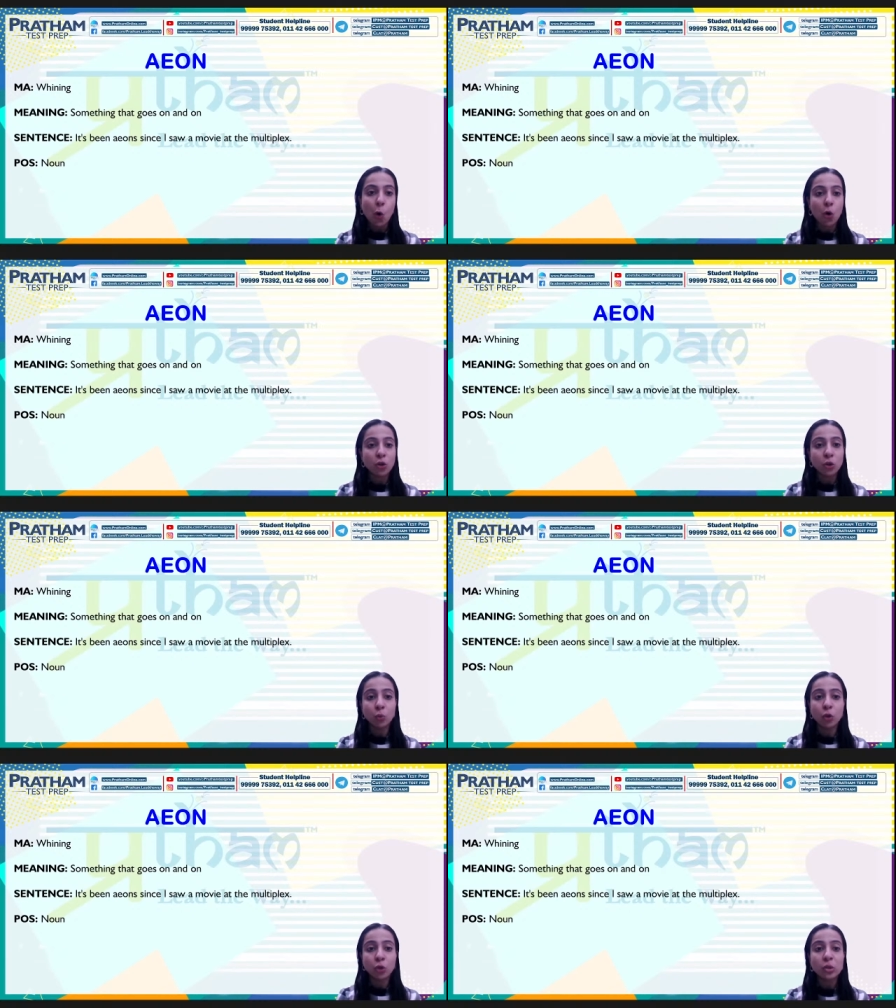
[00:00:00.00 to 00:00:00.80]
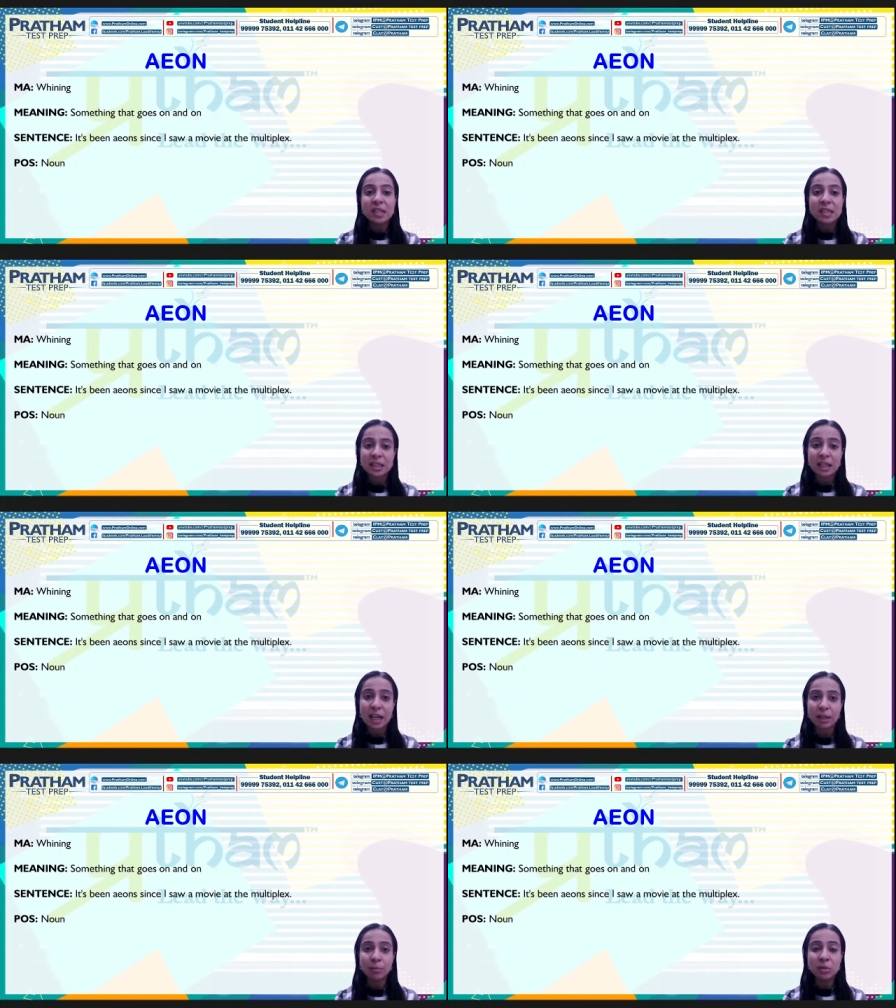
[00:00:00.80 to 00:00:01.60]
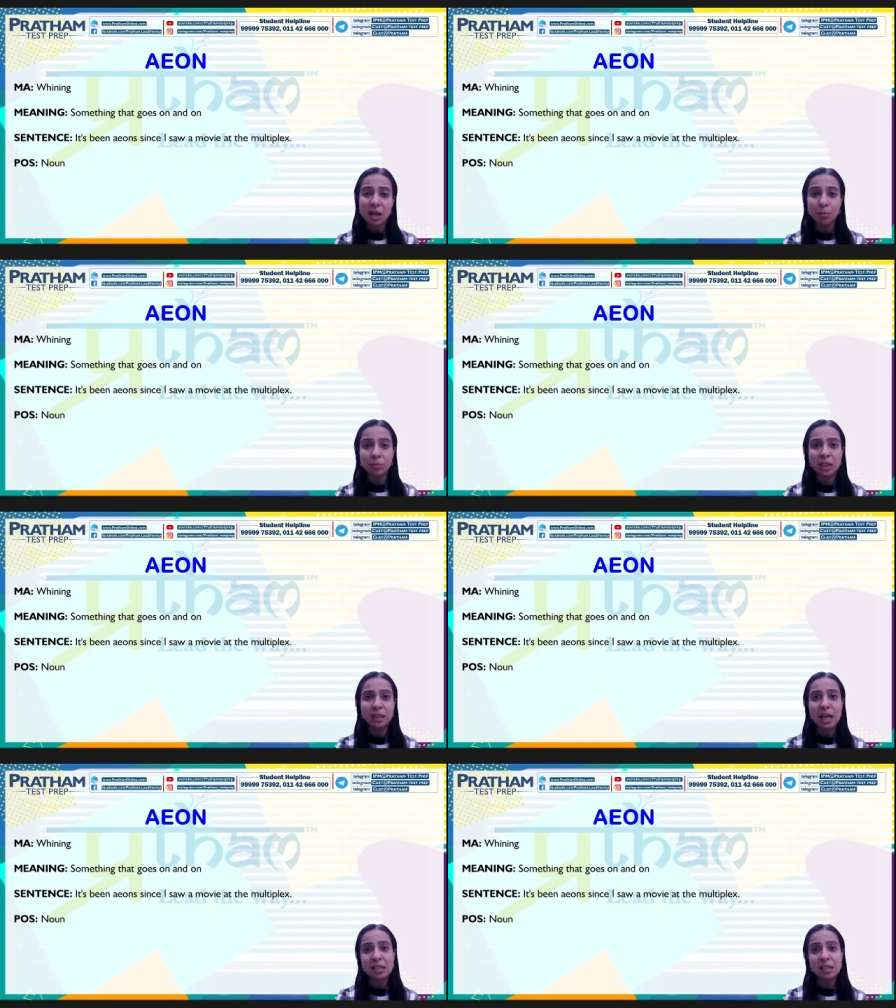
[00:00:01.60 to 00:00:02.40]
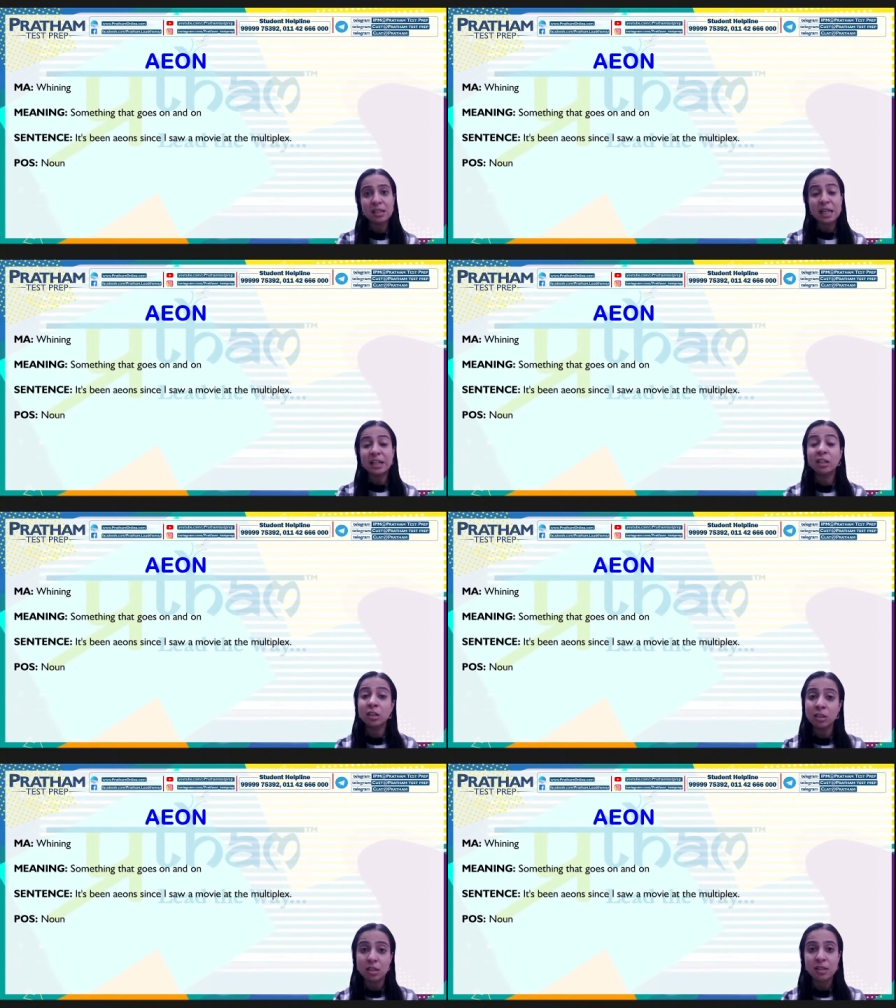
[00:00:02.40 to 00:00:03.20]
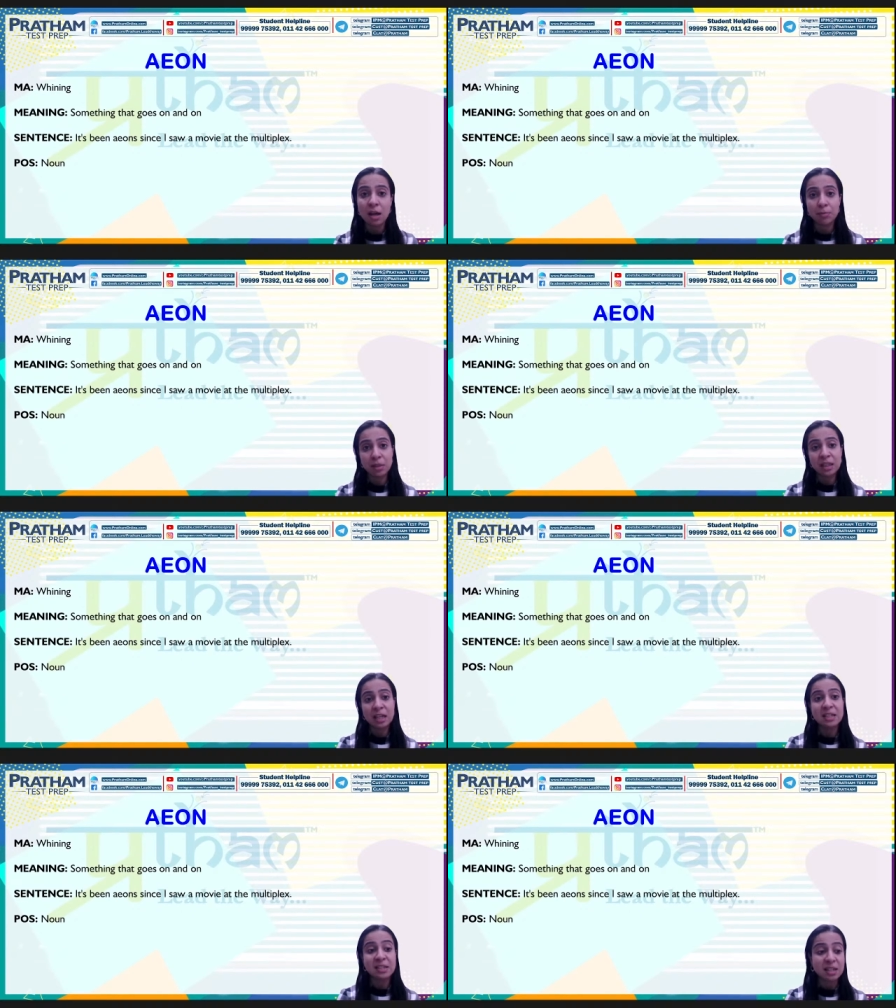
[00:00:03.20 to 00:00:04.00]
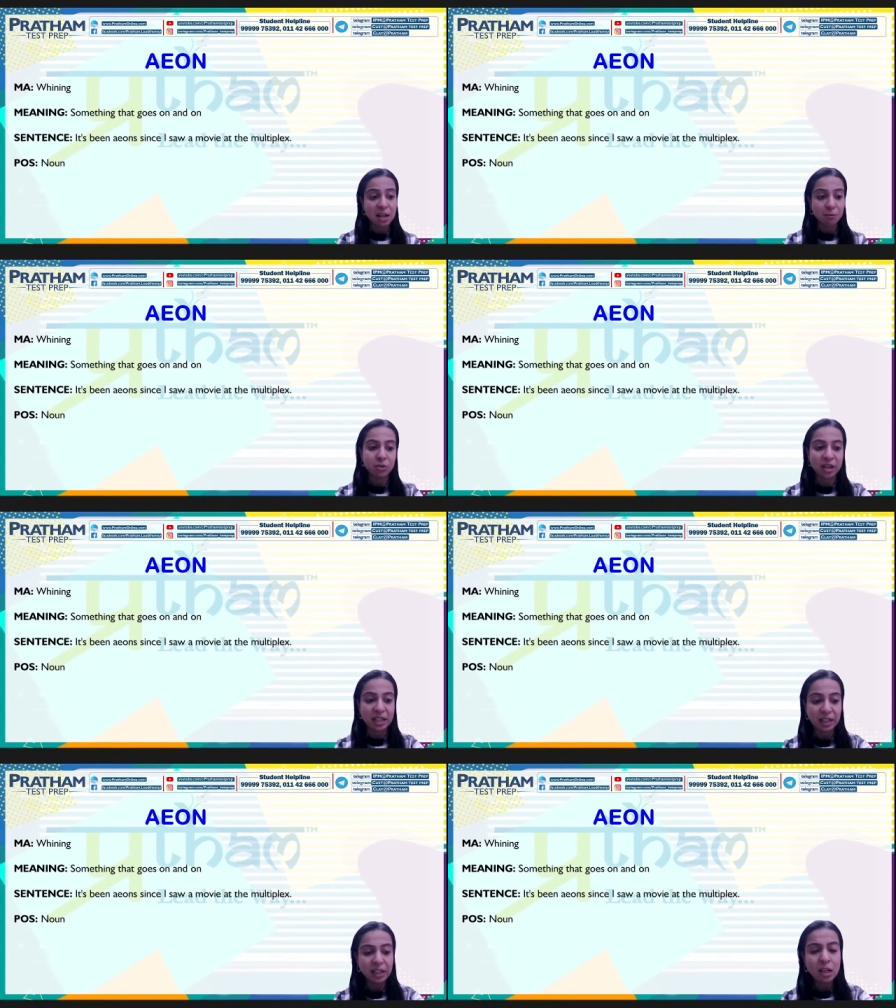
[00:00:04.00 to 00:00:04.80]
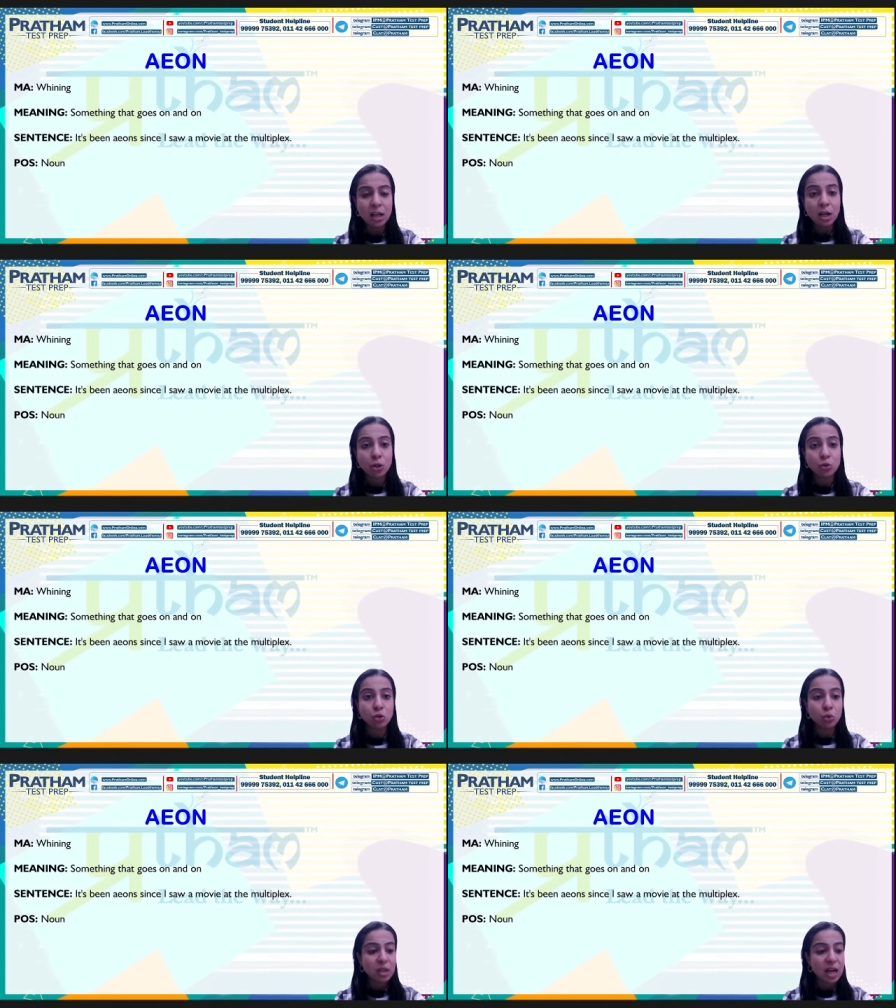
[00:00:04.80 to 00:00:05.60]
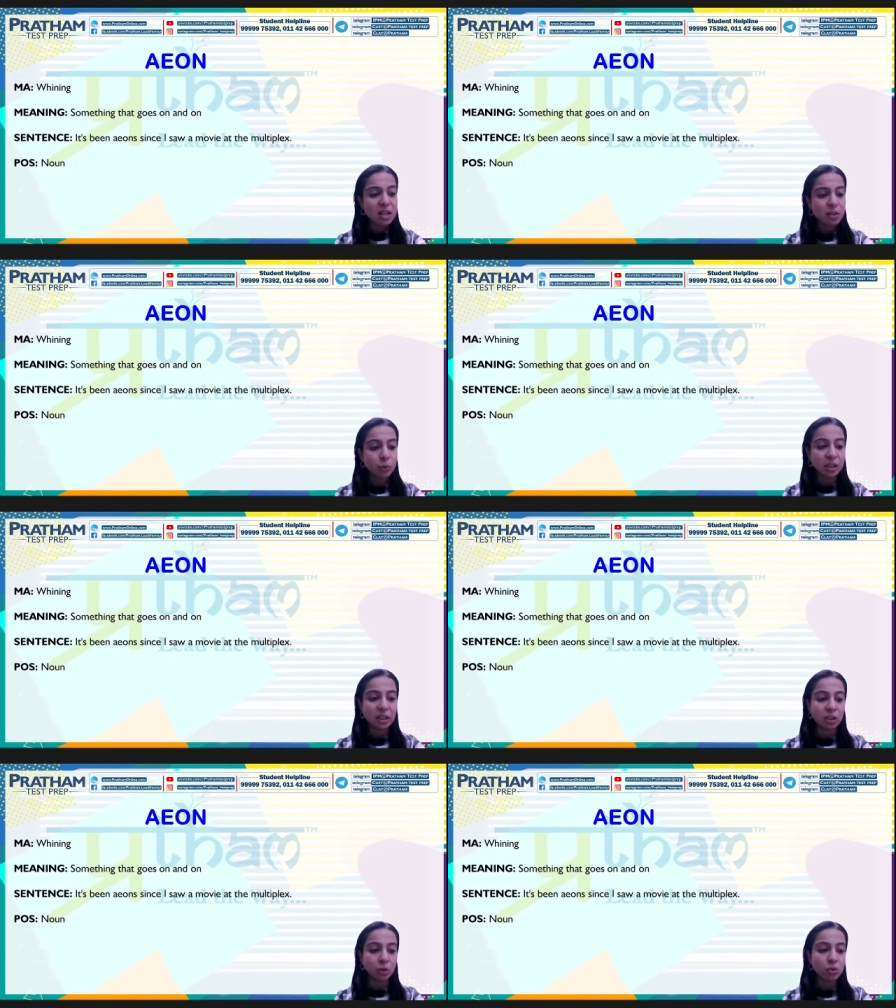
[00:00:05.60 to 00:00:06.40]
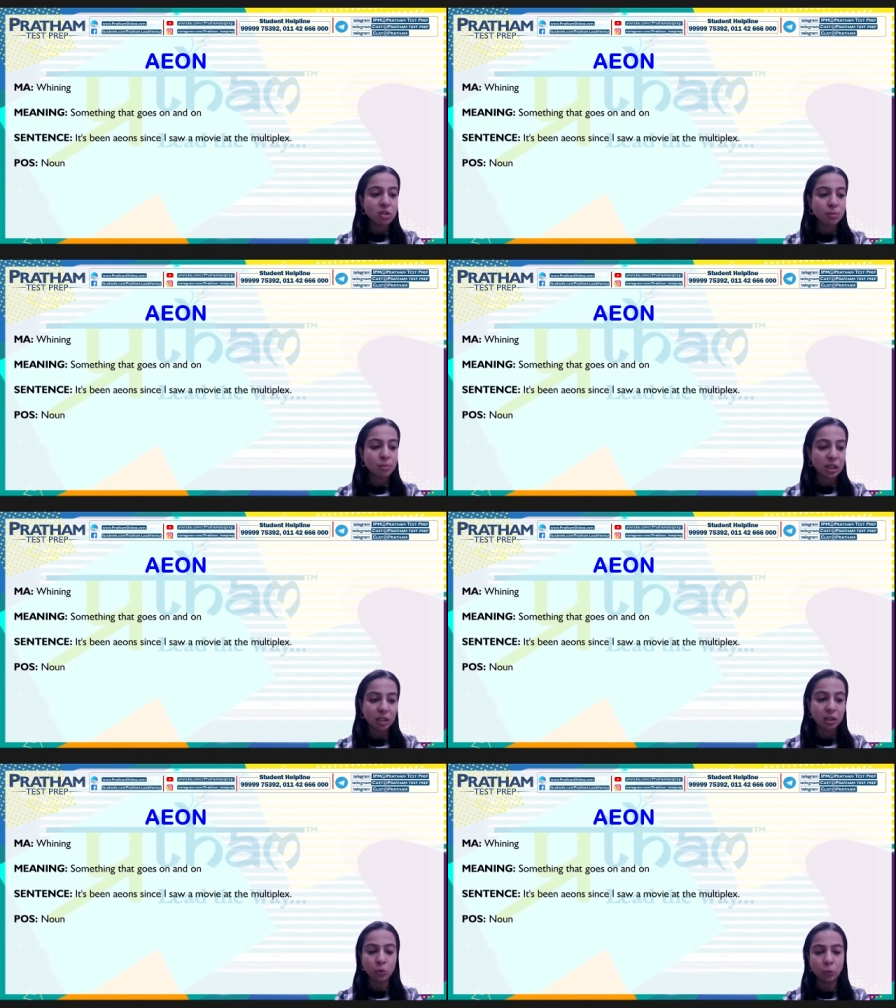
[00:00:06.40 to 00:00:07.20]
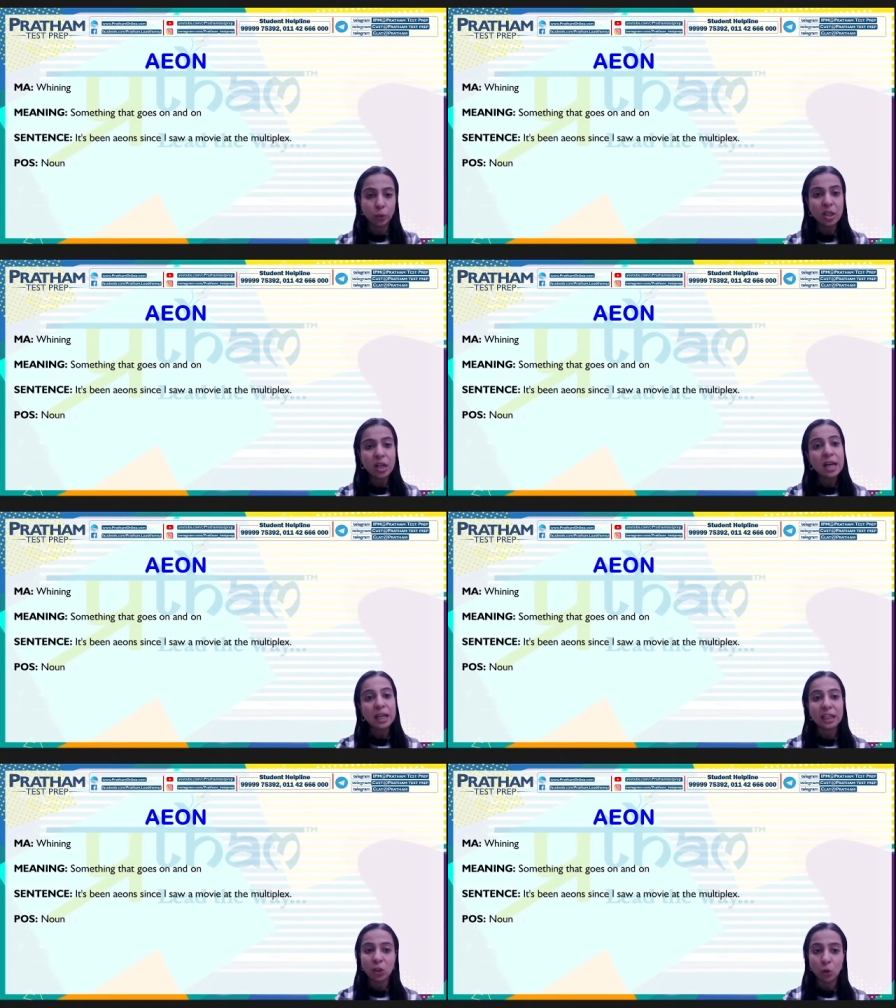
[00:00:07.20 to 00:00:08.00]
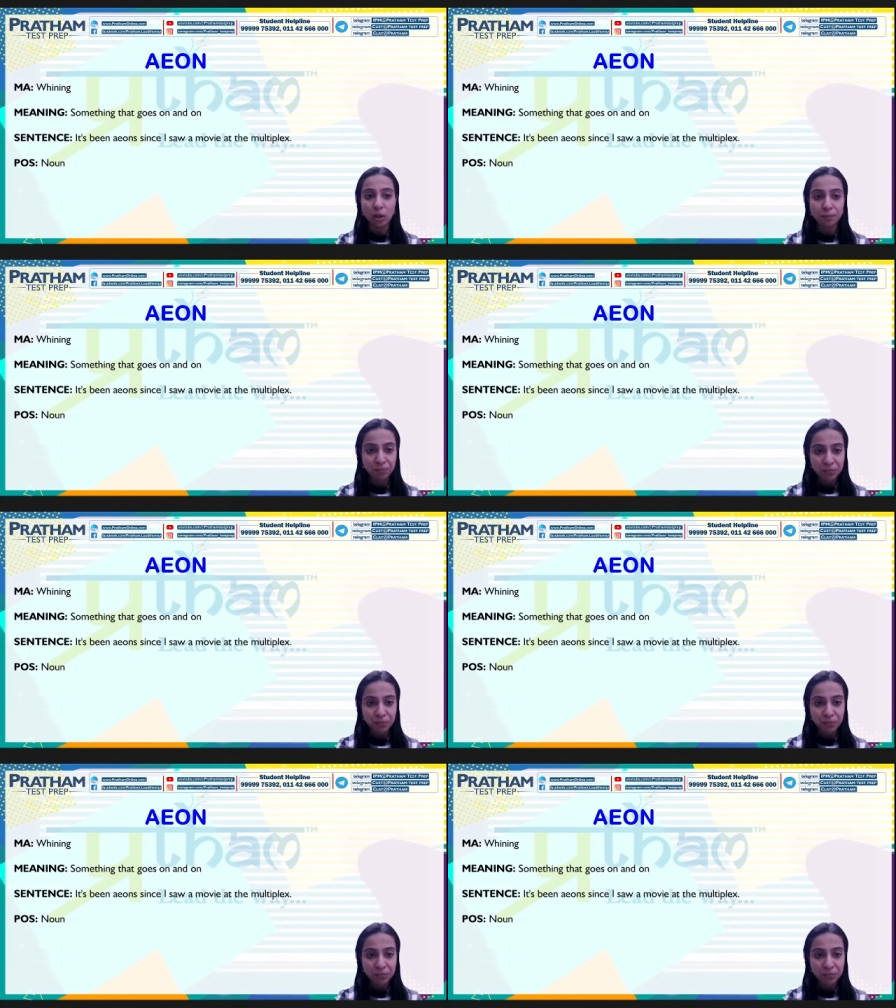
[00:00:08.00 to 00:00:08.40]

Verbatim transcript: or you want to describe something that is eternal, something that is never ending, to do that, we can use the particular word eon.